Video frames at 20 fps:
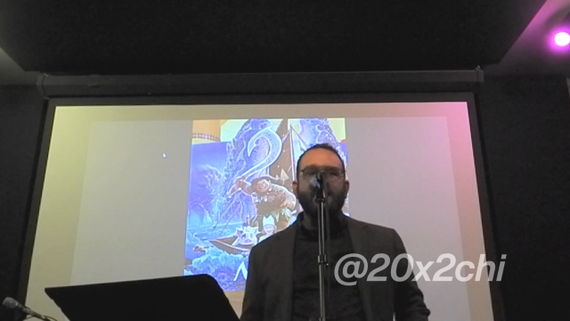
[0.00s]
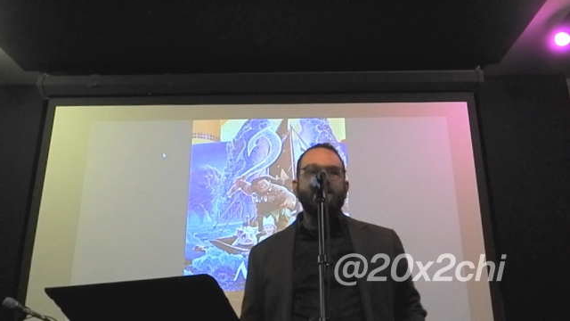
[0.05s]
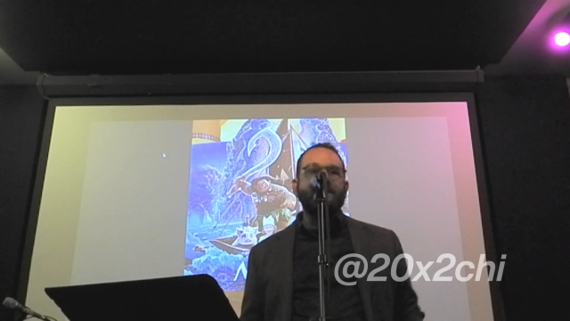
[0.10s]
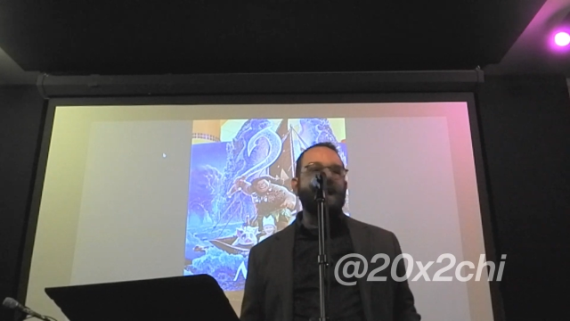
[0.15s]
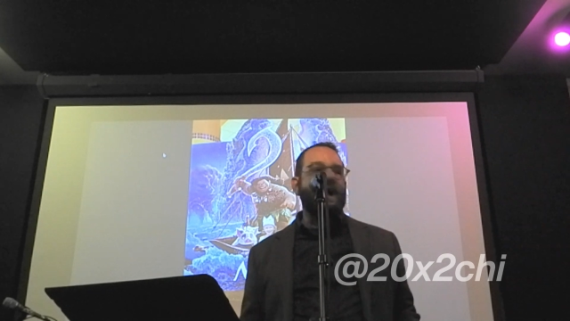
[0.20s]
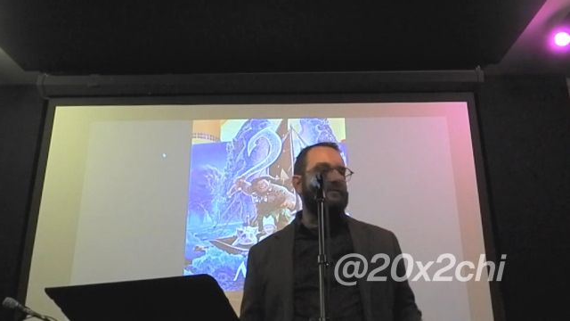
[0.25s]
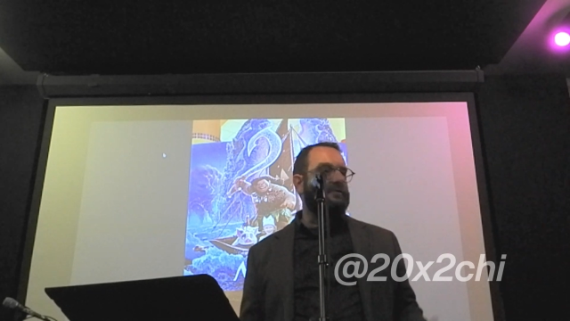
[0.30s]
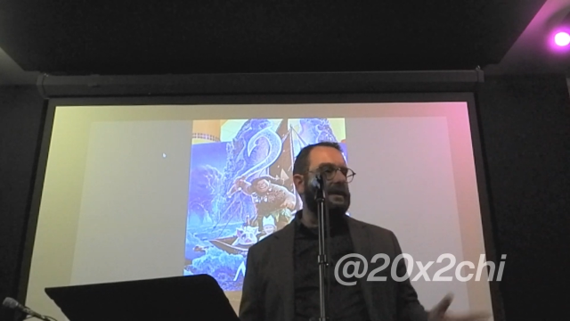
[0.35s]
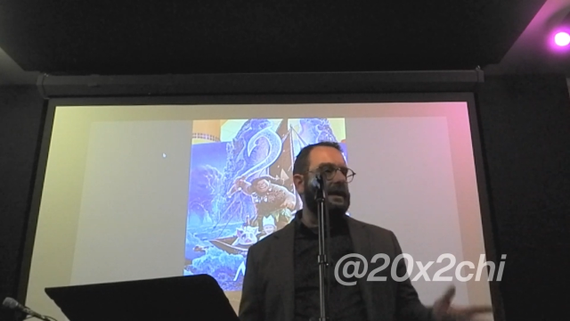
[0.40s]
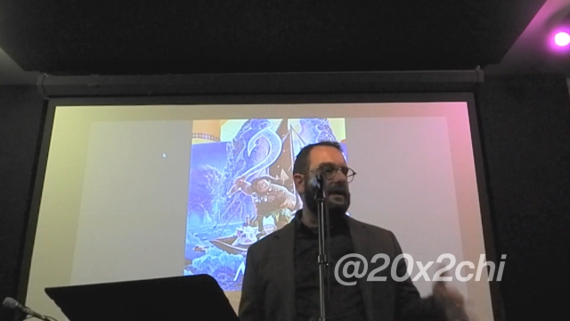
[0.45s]

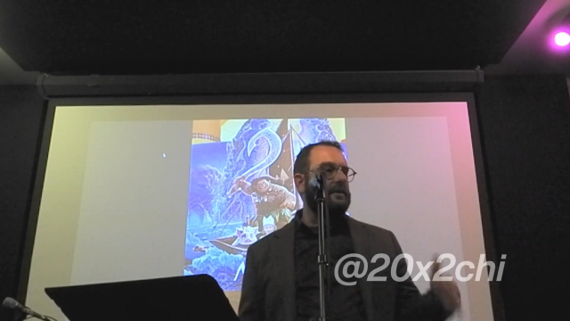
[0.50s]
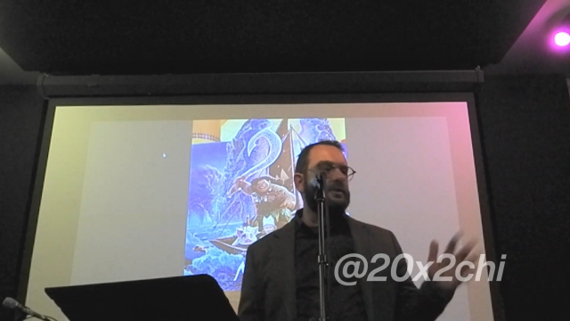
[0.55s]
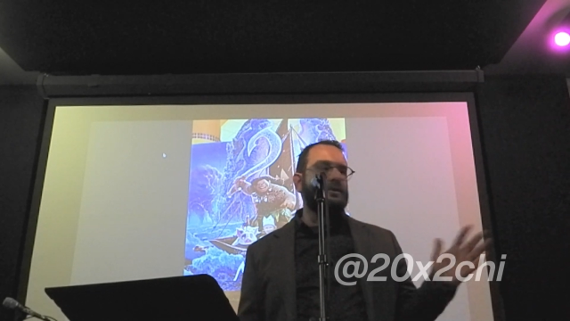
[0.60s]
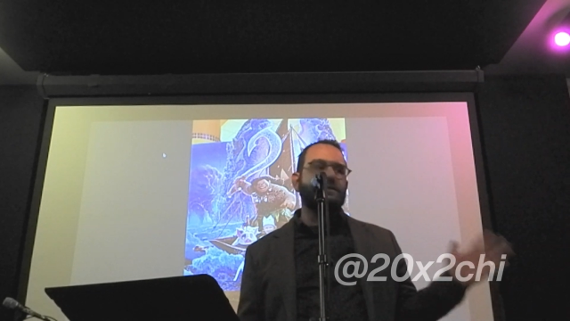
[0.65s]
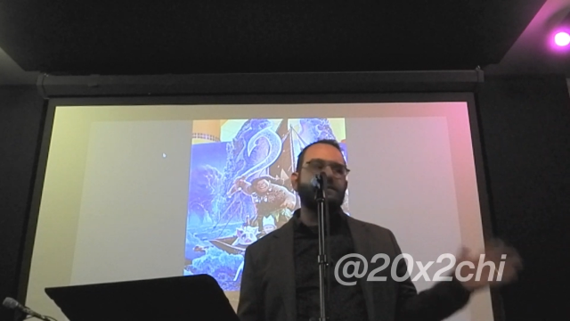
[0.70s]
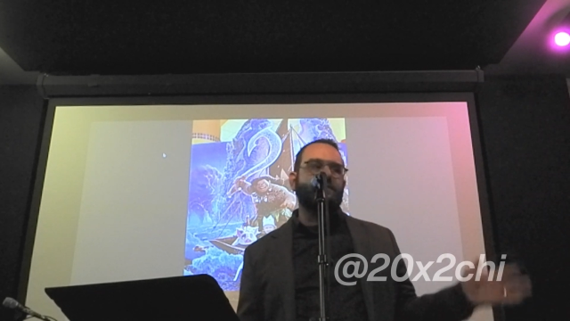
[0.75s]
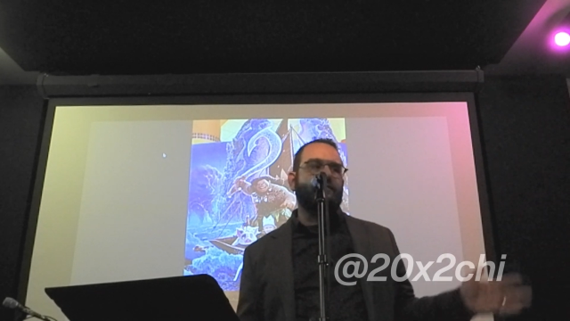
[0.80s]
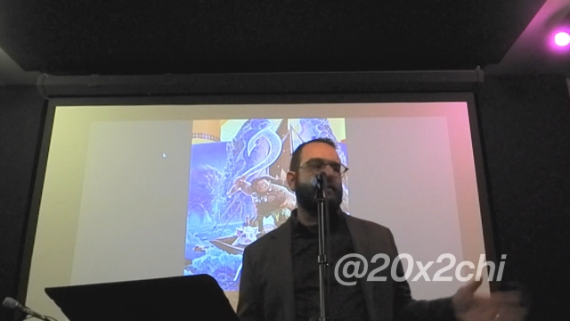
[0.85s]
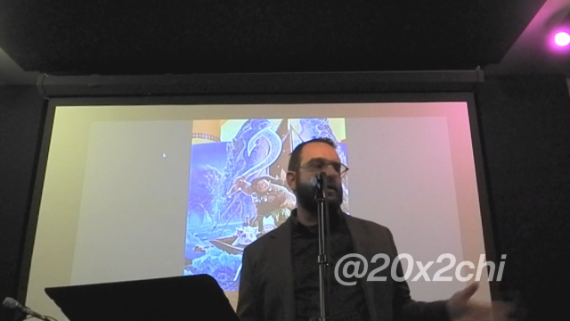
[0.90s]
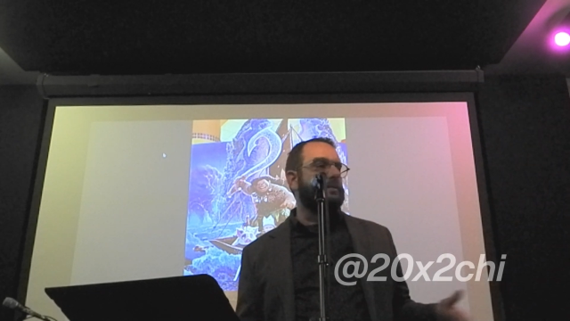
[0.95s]

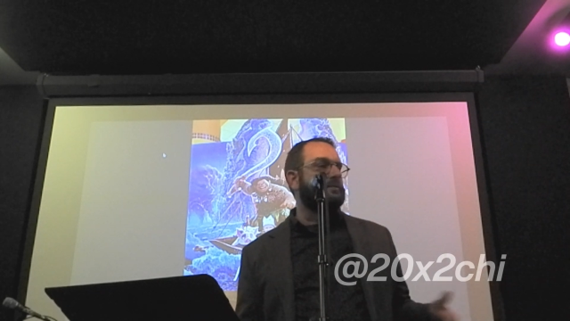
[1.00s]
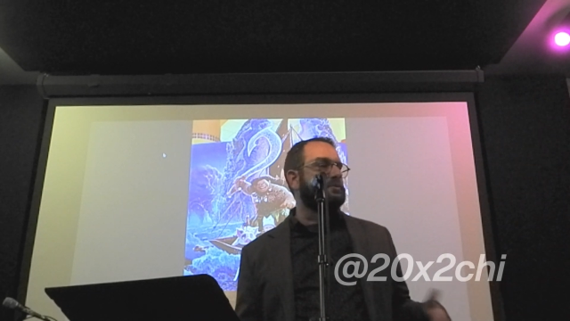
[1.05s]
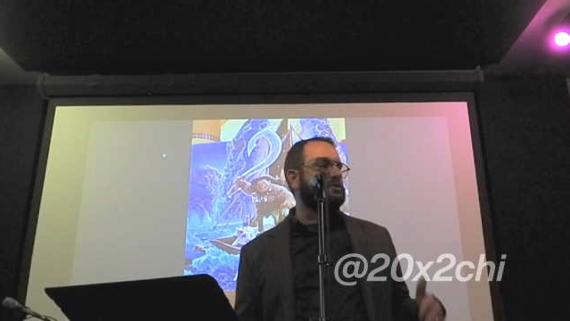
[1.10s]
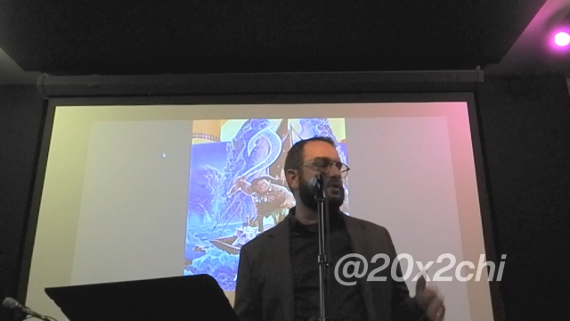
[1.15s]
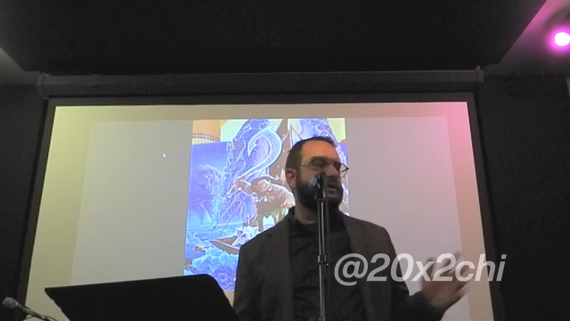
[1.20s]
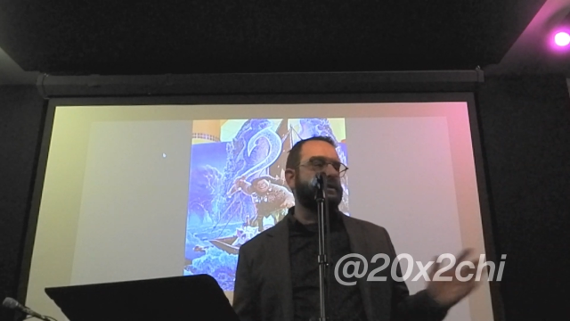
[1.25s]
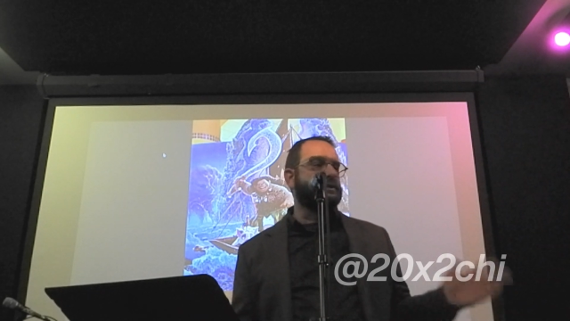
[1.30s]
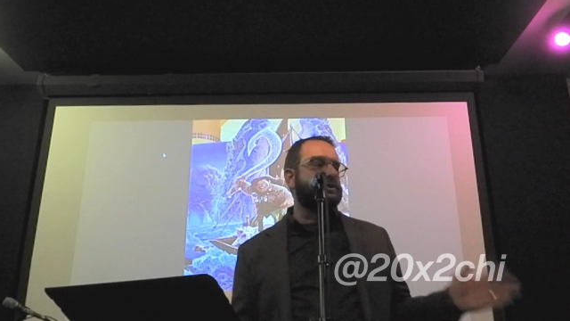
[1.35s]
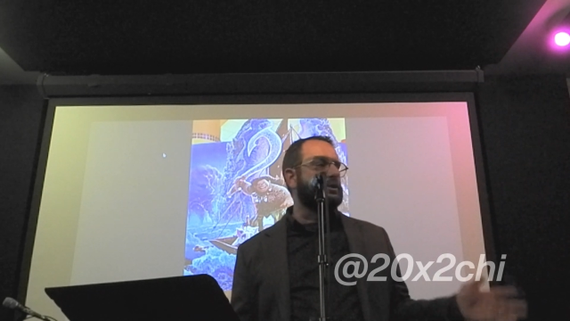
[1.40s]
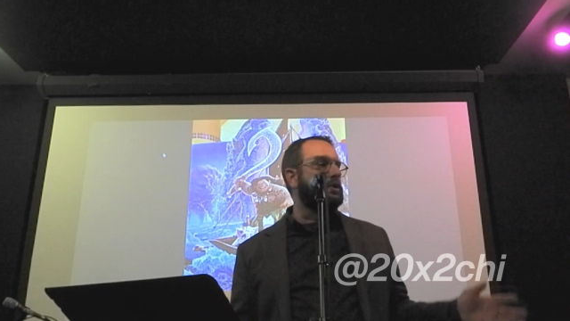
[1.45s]
Navigators, from
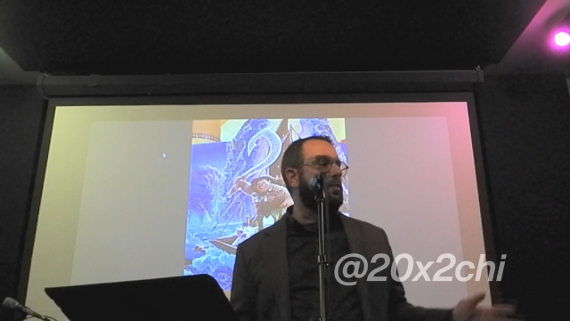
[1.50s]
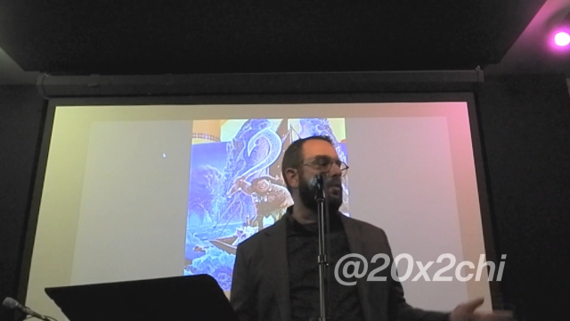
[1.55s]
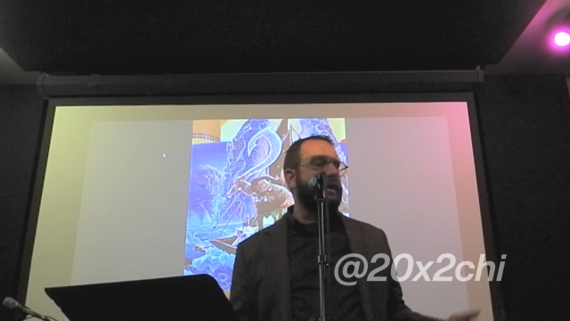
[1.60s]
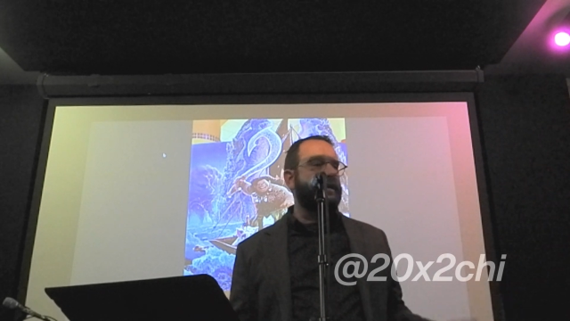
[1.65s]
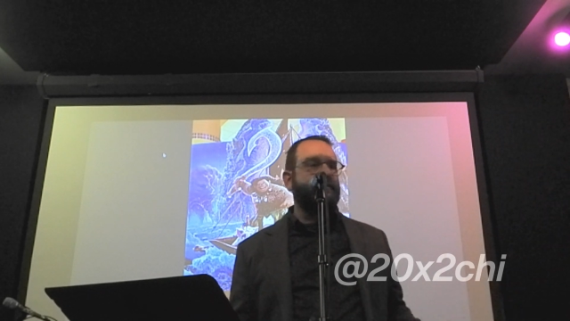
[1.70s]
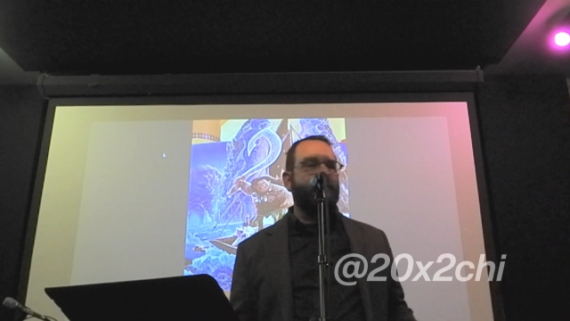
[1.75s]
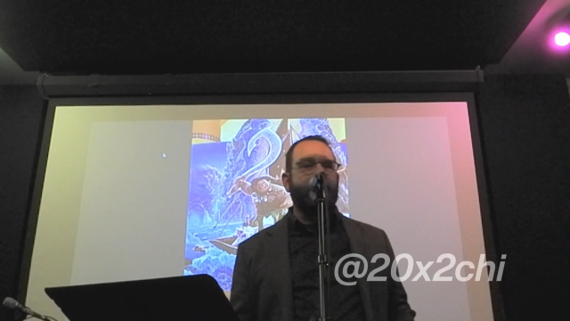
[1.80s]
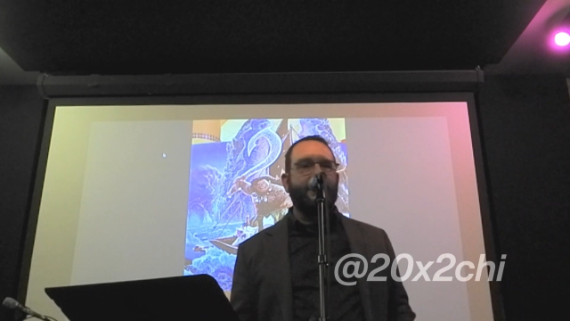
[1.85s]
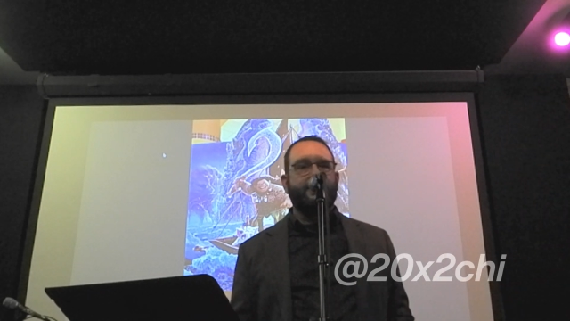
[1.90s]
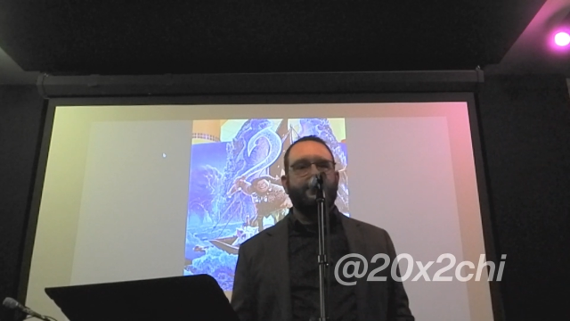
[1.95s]
traditional
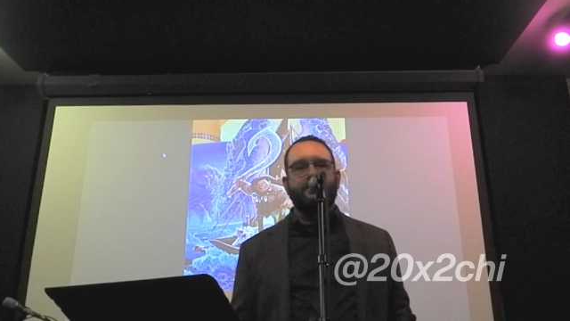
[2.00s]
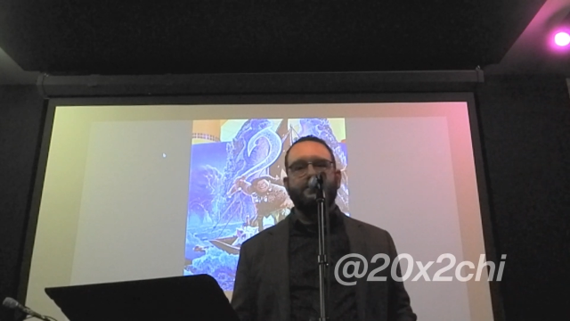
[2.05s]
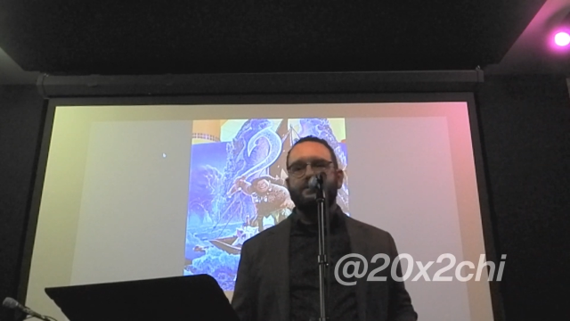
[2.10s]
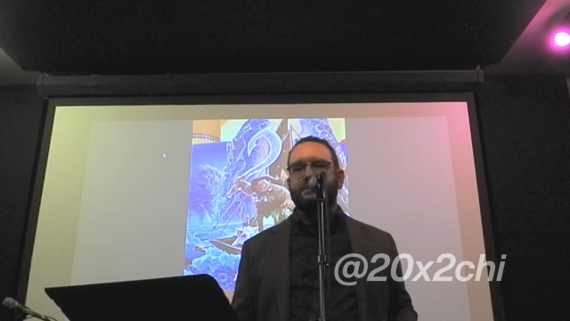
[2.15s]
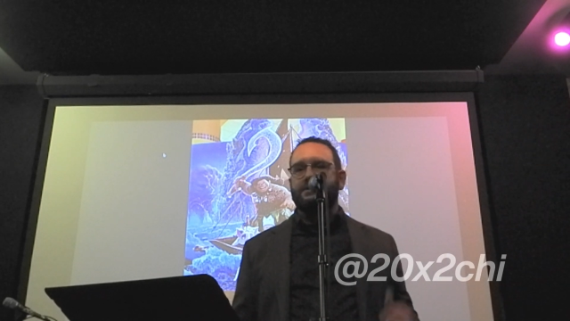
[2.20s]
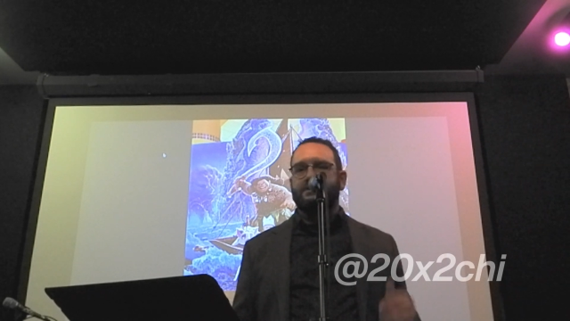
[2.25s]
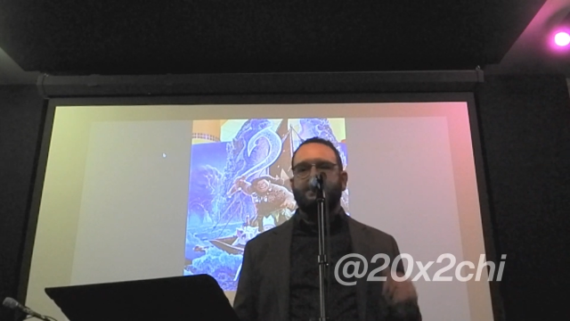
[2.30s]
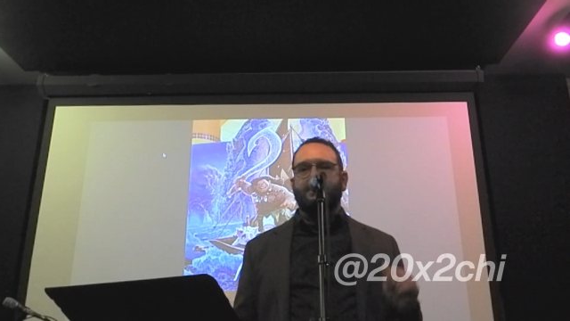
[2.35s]
wayfinders